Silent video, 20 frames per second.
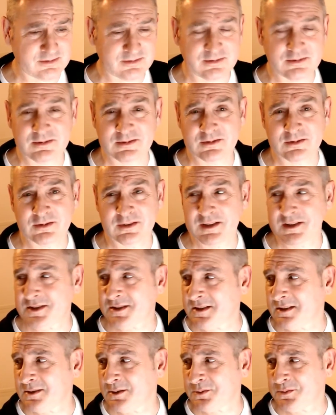well, this
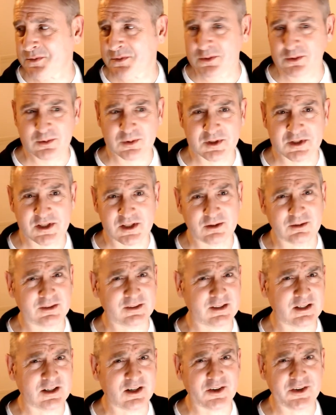to look forward to. I
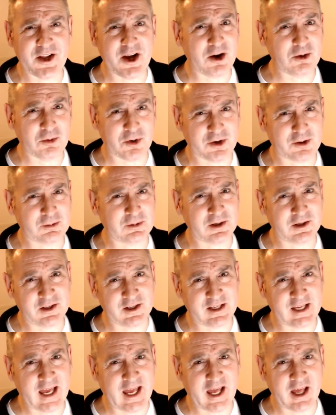think I know what I'm going to
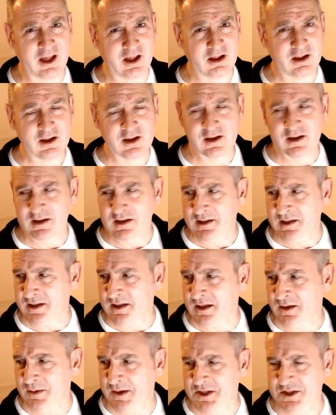get. You
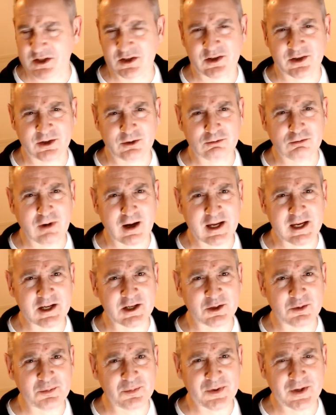know, it's kind of
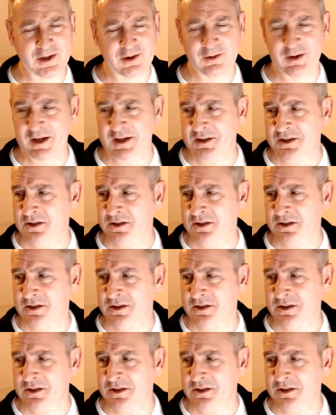Reagan period,